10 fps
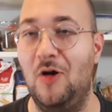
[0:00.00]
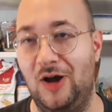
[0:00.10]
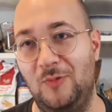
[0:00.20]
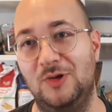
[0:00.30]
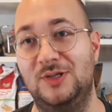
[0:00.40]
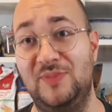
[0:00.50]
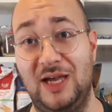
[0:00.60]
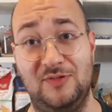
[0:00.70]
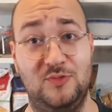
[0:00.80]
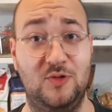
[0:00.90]
what I want to be
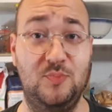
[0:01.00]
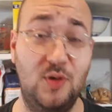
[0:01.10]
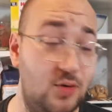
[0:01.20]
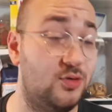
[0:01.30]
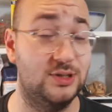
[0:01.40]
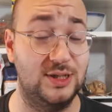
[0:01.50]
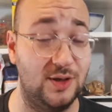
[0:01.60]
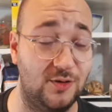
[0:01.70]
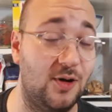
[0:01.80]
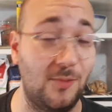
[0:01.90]
able to report to
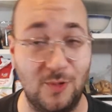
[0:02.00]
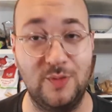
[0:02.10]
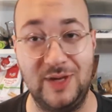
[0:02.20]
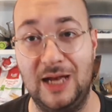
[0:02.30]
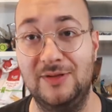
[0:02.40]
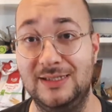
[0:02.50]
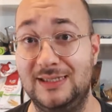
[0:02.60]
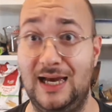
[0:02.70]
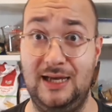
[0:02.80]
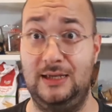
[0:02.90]
you. I want to be able to
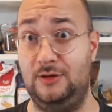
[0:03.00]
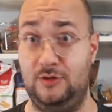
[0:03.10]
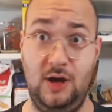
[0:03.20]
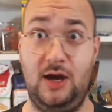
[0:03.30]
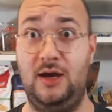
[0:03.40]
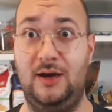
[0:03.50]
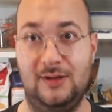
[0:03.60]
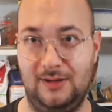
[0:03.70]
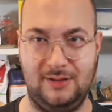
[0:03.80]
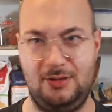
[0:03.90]
say, yeah,
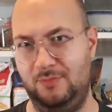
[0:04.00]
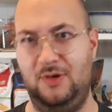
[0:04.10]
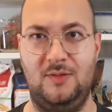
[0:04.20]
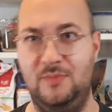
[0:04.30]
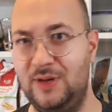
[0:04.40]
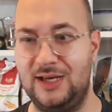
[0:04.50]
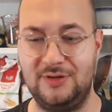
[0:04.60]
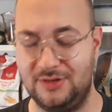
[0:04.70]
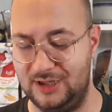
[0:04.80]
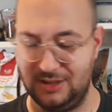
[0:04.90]
like I'm back
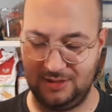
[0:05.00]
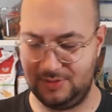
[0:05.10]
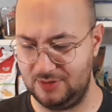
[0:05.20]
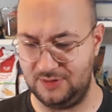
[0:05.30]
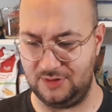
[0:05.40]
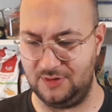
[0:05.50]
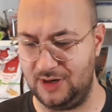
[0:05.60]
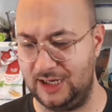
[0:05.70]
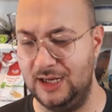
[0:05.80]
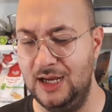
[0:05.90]
on it and I'm doing
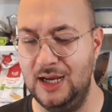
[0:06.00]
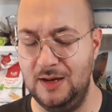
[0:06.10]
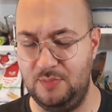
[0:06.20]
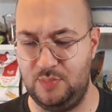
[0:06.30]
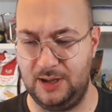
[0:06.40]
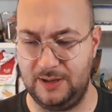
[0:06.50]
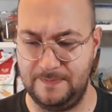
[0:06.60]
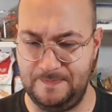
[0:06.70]
great. But